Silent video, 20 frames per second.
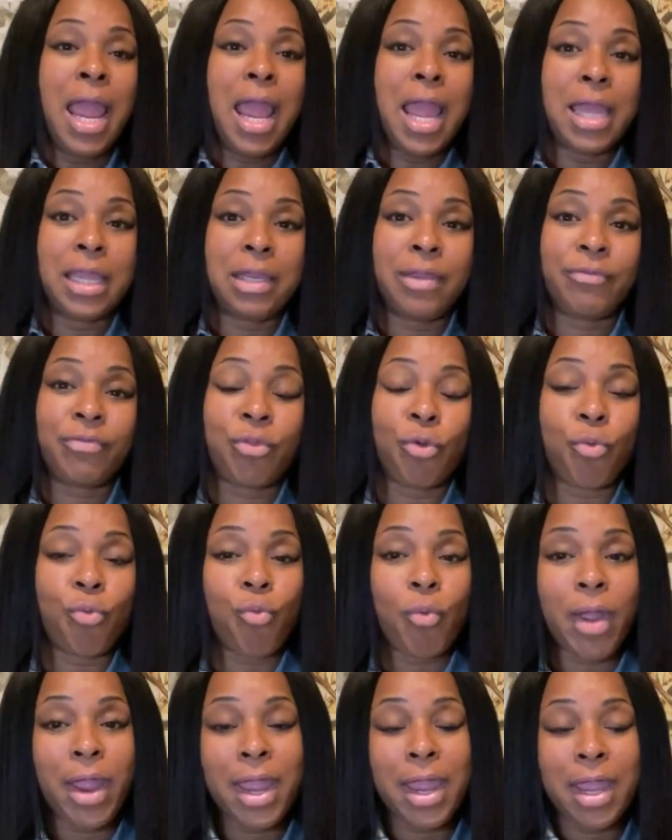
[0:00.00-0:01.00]
And if the
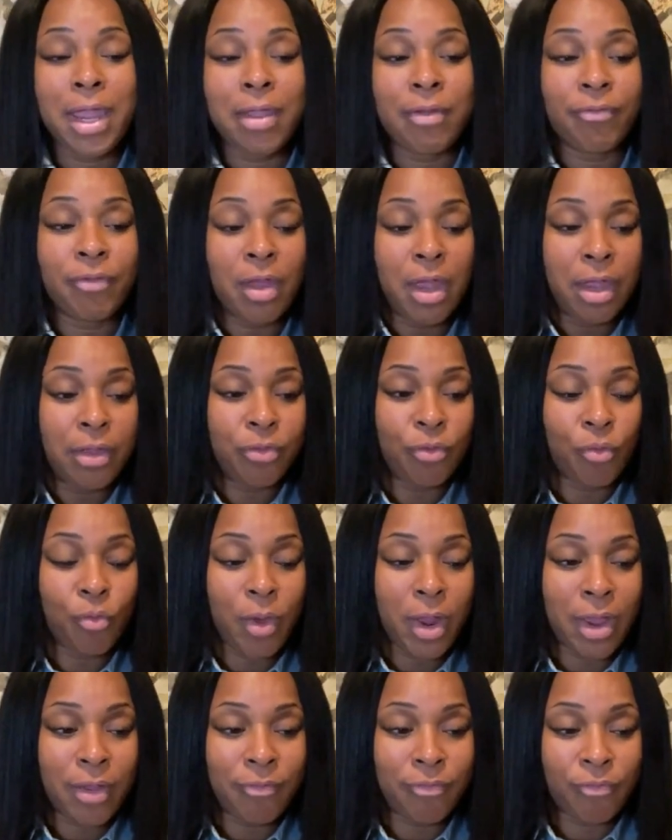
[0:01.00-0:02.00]
wave the
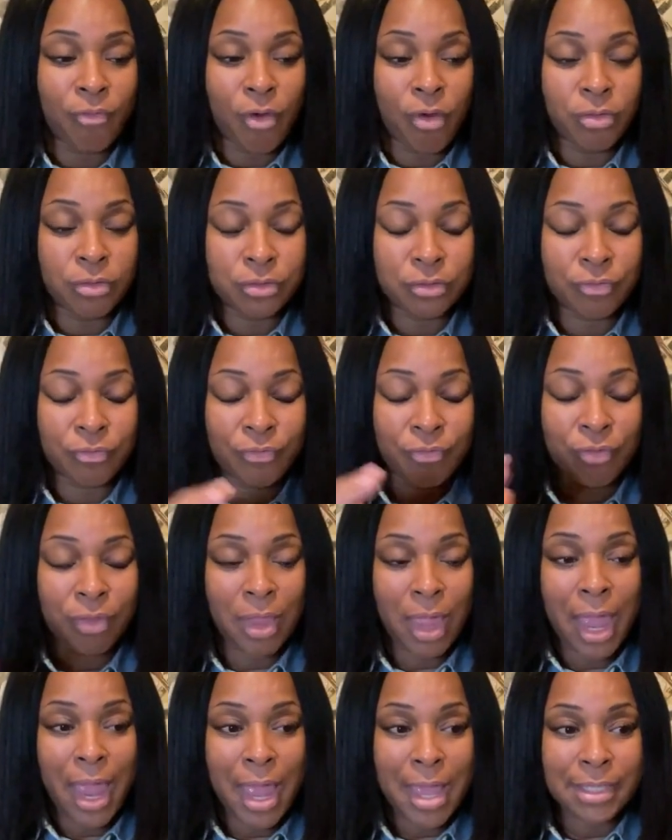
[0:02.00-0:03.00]
wave falls
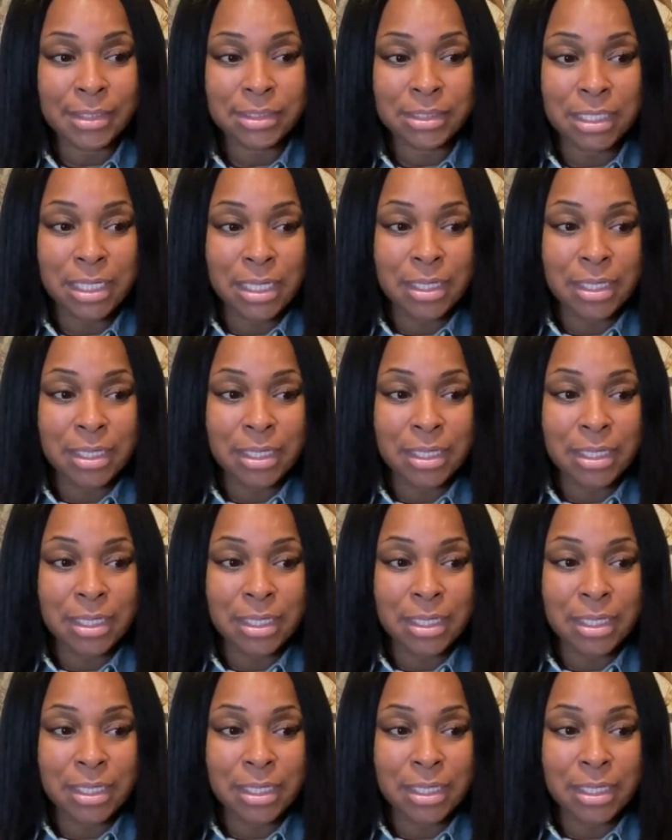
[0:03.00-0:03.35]
flat